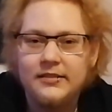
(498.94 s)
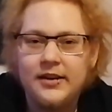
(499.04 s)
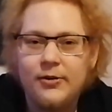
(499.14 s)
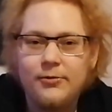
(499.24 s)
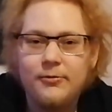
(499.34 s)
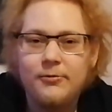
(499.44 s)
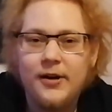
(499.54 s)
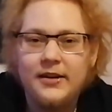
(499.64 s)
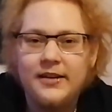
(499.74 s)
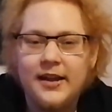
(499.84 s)
they often
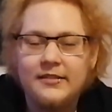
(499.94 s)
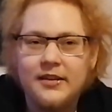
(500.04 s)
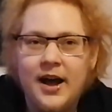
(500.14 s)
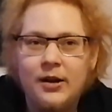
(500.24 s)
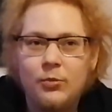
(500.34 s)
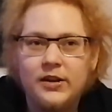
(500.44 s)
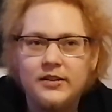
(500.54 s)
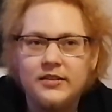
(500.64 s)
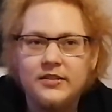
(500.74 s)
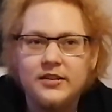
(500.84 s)
find that
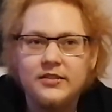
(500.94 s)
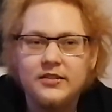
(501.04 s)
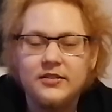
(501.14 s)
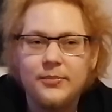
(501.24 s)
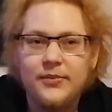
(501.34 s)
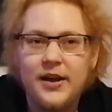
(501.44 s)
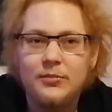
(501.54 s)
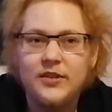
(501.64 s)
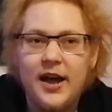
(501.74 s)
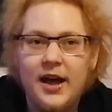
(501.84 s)
eyewitnesses
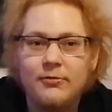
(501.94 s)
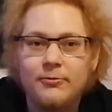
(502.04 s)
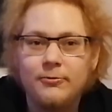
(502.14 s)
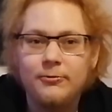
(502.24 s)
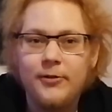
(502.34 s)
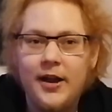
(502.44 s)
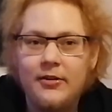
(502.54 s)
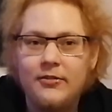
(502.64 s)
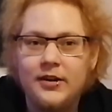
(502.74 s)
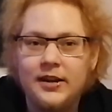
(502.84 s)
sometimes have
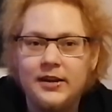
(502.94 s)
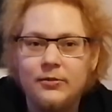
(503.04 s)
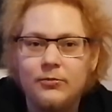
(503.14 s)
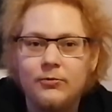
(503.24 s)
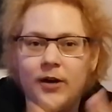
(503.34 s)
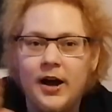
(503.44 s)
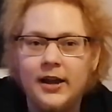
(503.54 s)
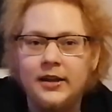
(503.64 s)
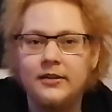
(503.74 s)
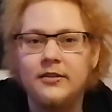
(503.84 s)
very
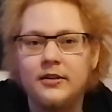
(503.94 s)
wide